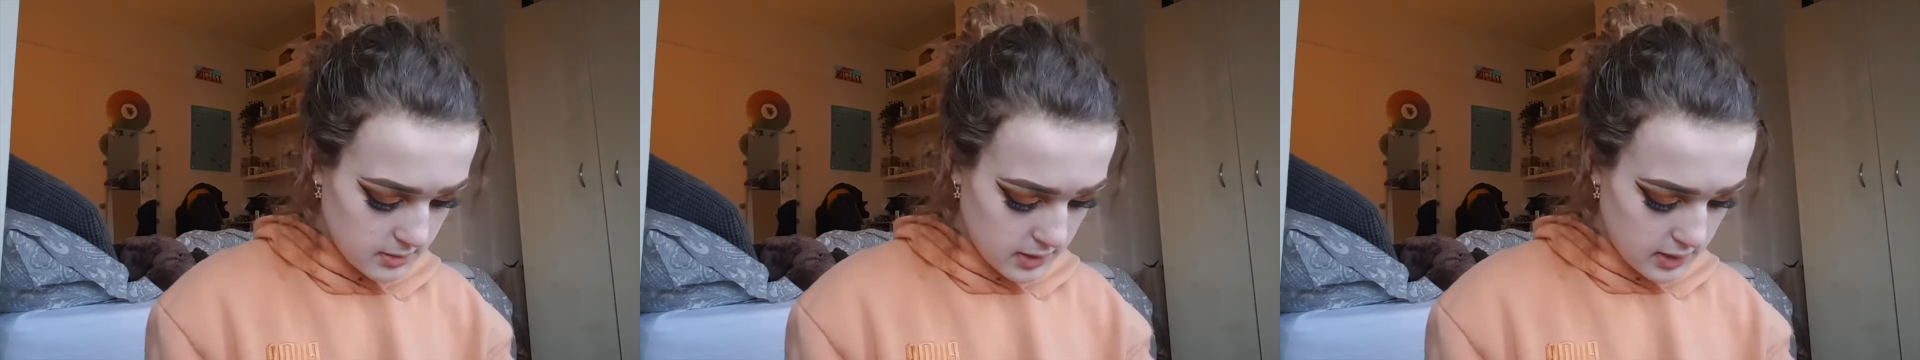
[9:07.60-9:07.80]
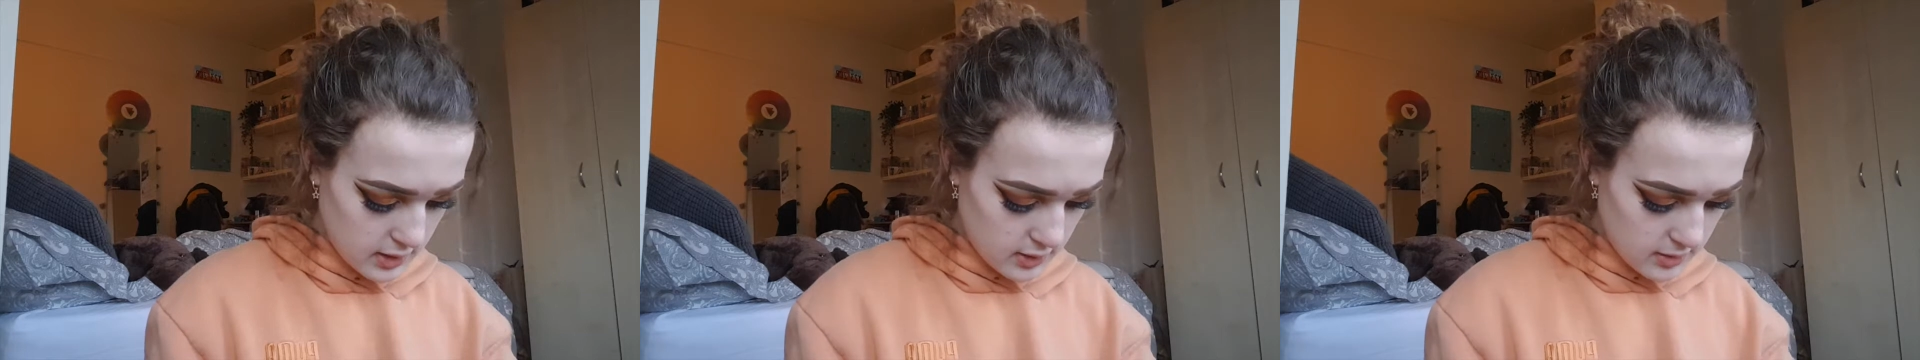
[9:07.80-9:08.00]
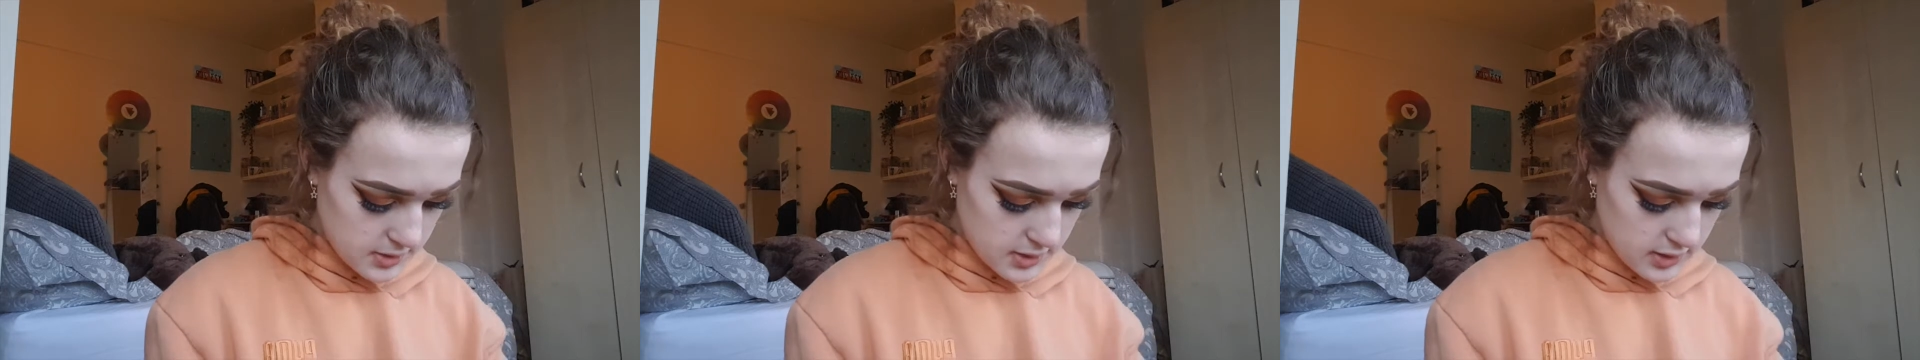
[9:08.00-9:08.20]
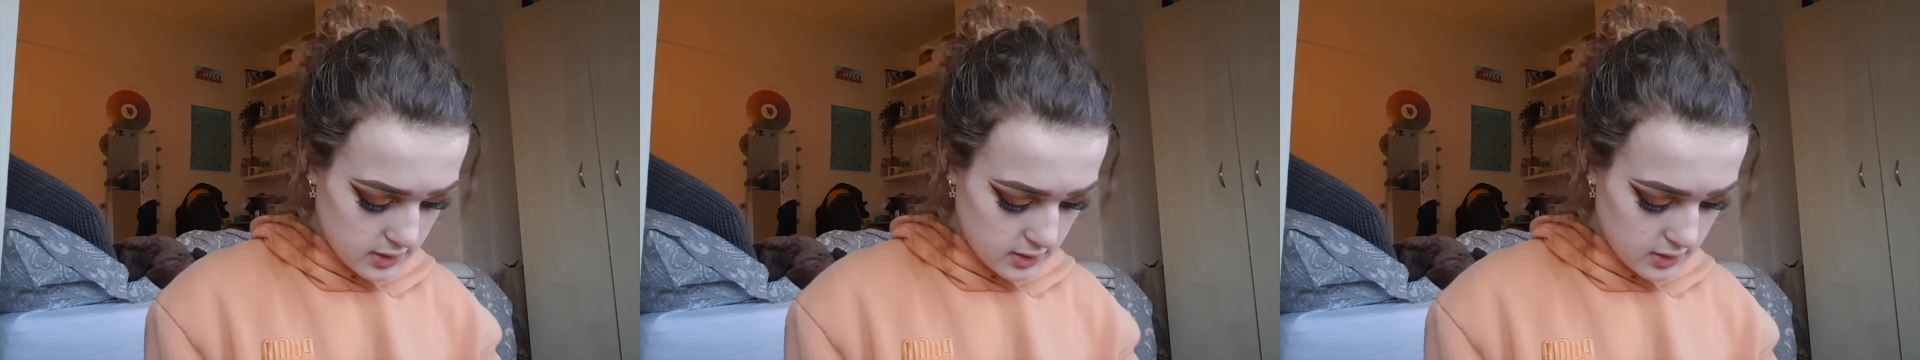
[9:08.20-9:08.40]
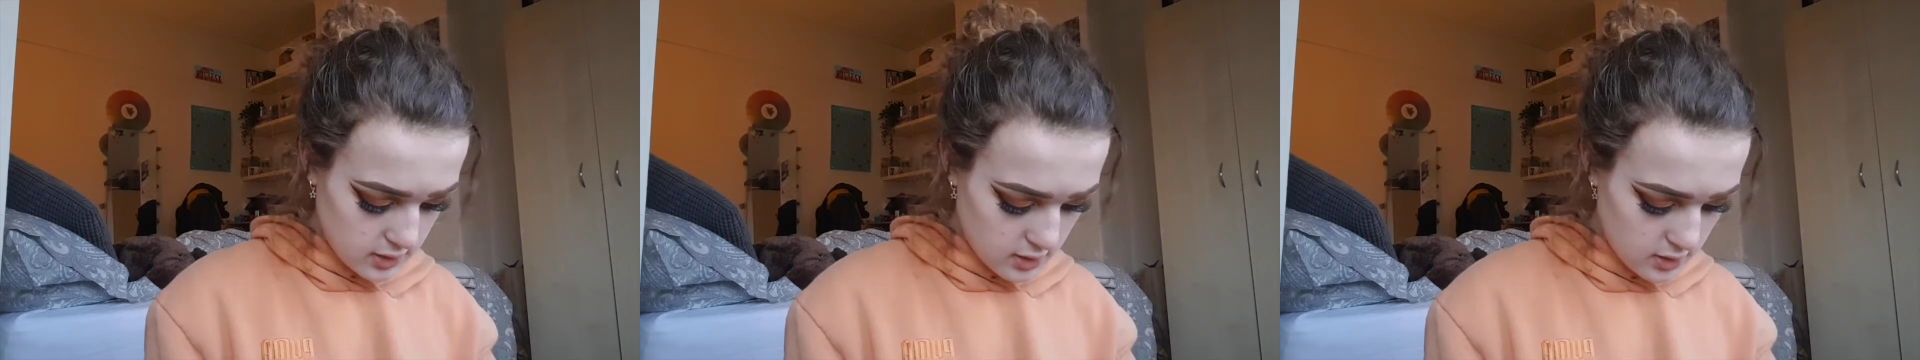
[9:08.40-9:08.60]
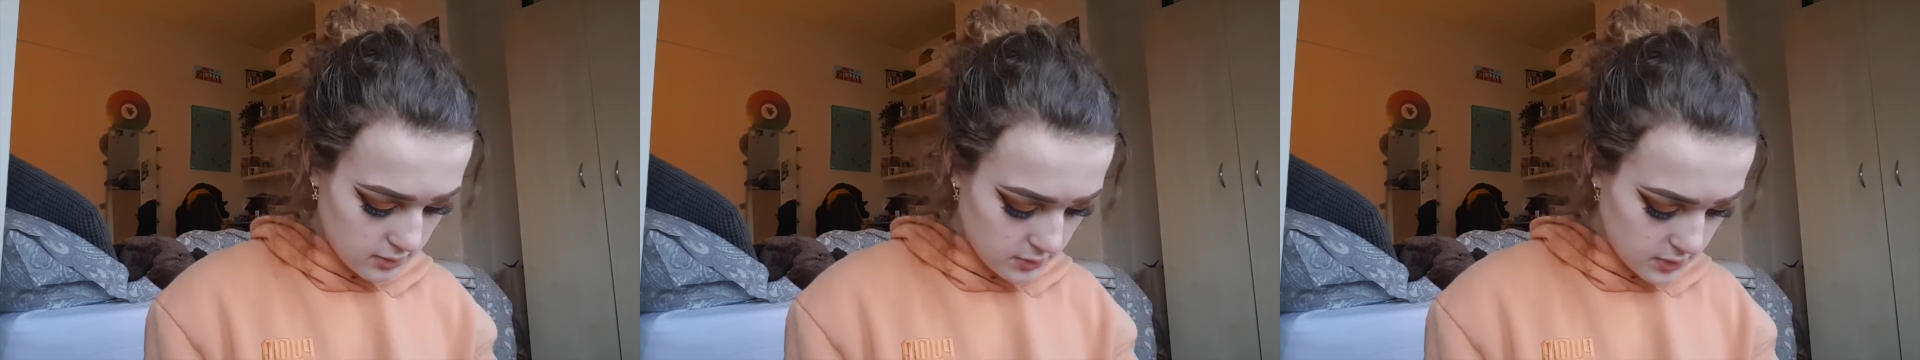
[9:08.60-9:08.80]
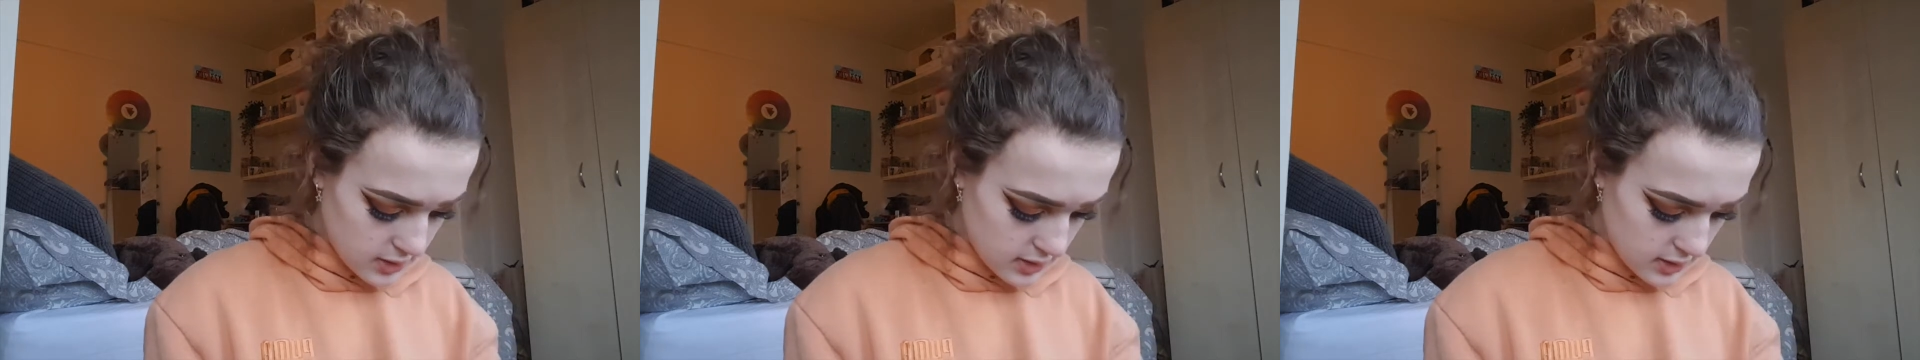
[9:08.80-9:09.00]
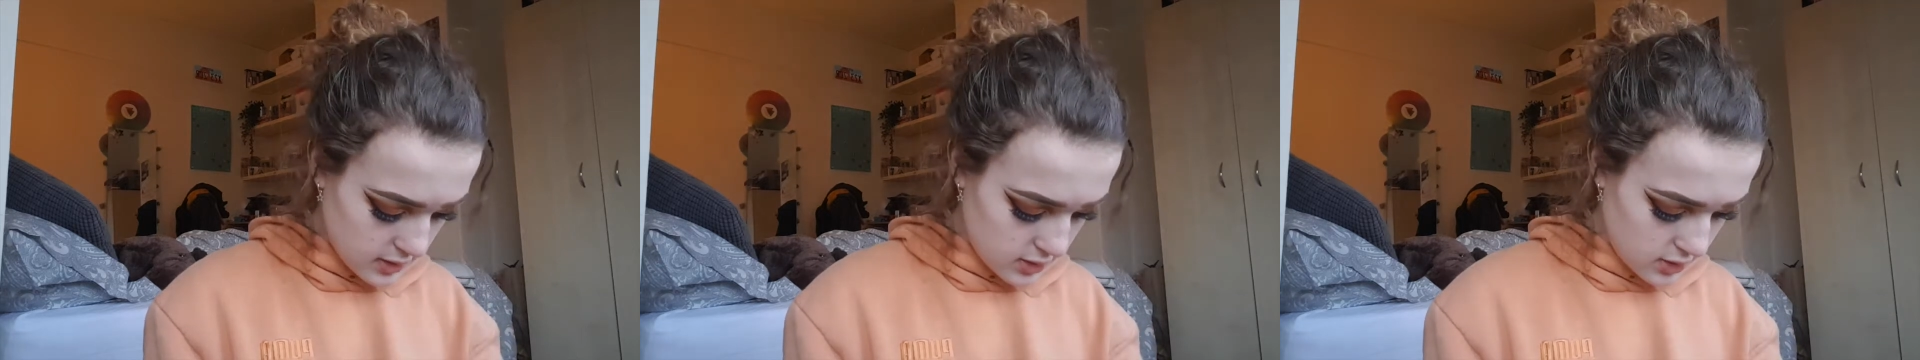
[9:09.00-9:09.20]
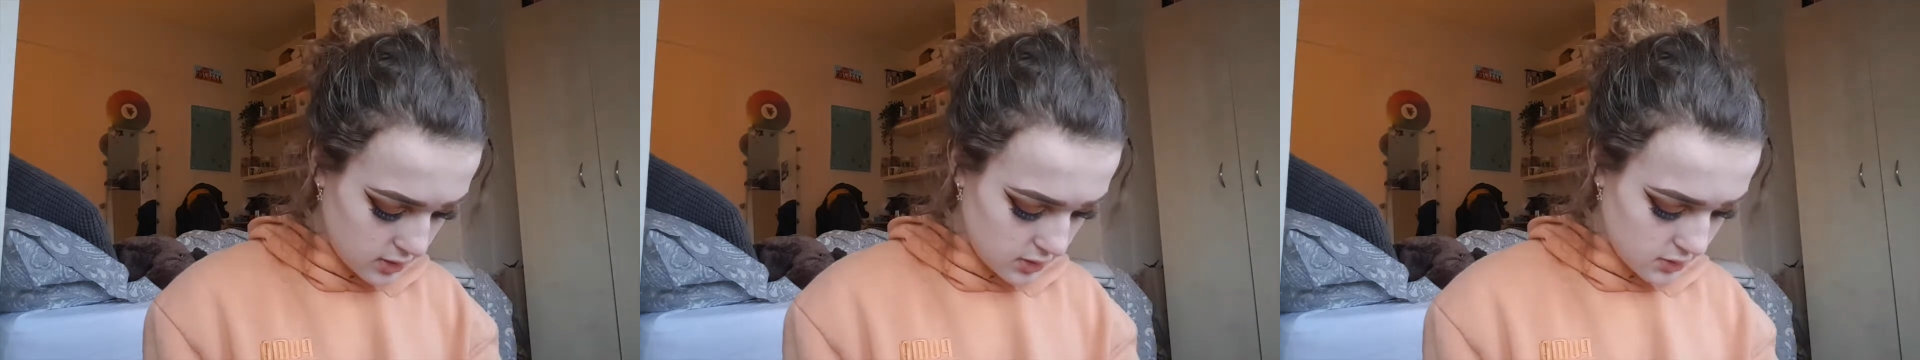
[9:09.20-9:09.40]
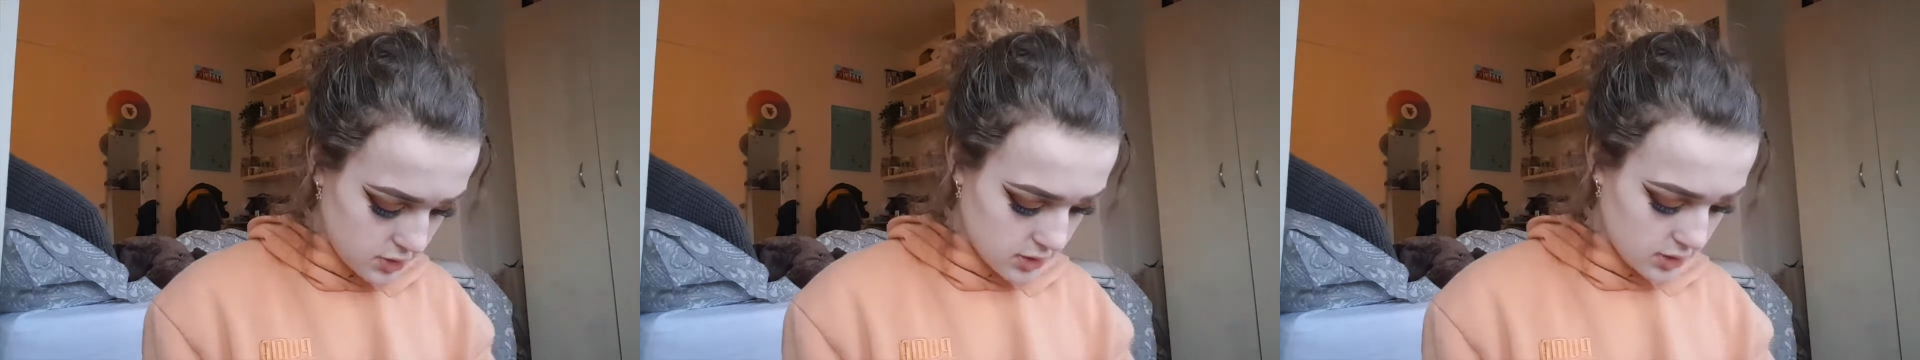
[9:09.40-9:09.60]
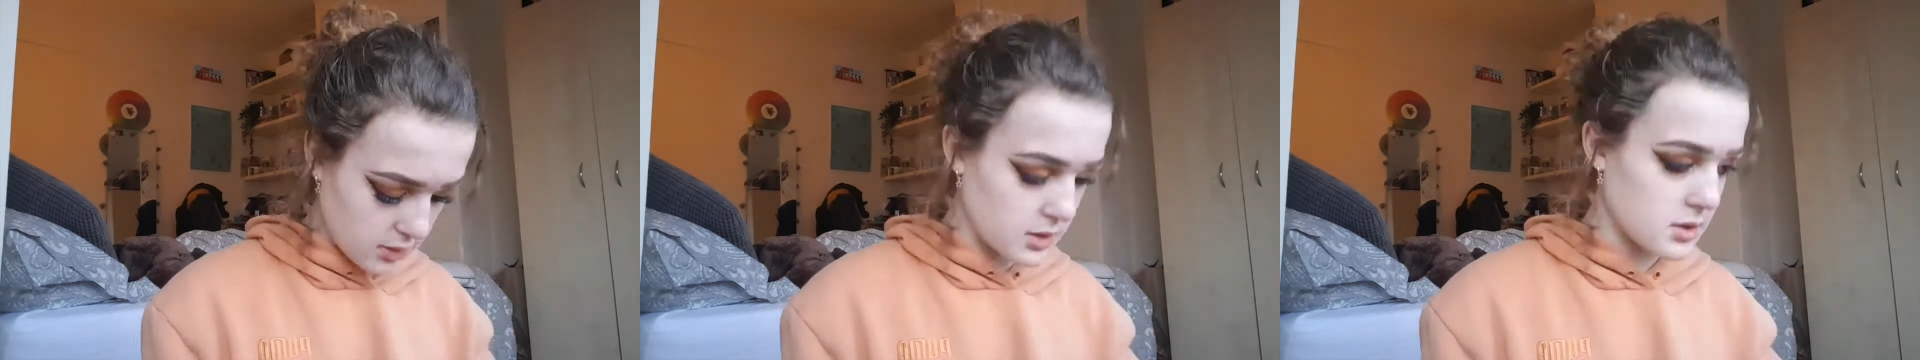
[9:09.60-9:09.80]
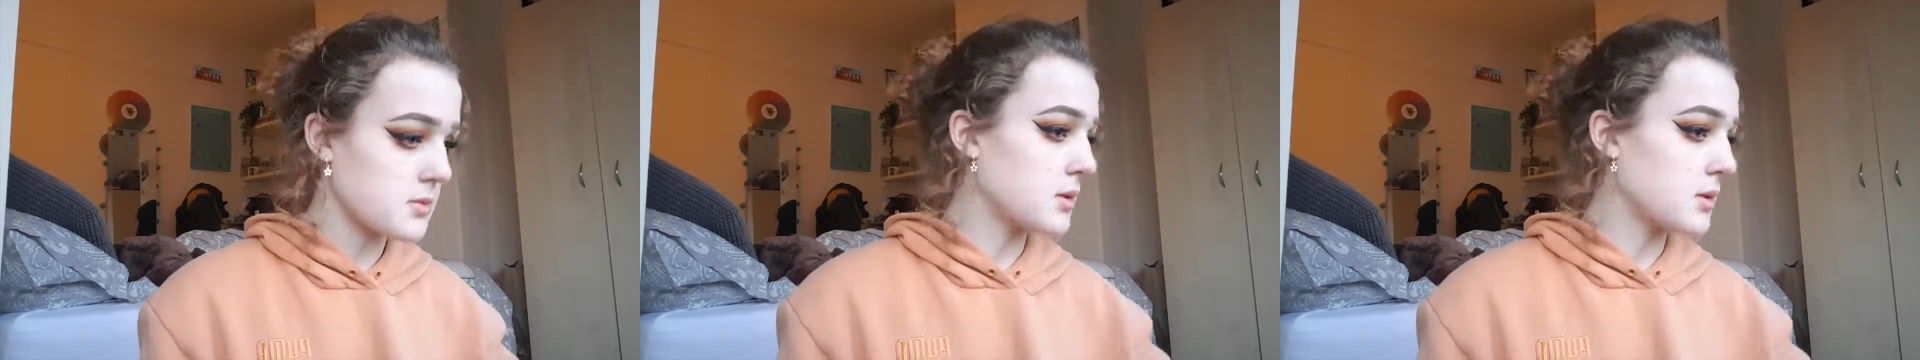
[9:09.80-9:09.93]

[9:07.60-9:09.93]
my hair up today and I can't wear like huge earrings